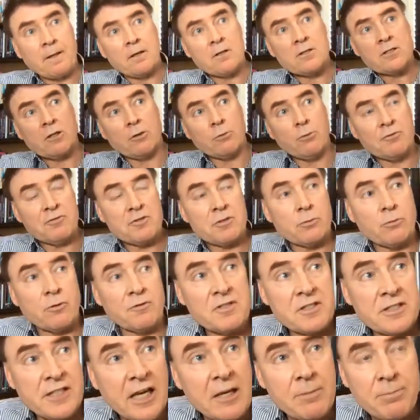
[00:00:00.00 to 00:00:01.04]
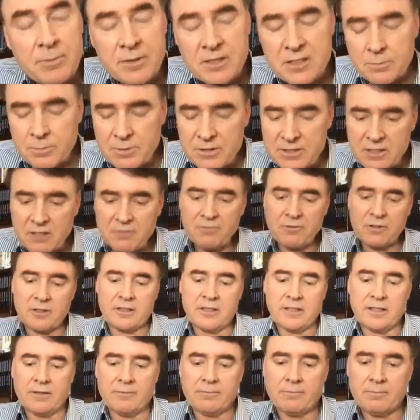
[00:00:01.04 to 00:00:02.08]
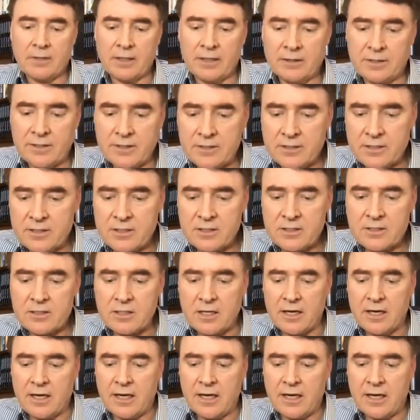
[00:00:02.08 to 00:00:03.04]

So with Sapiens specifically, and this is,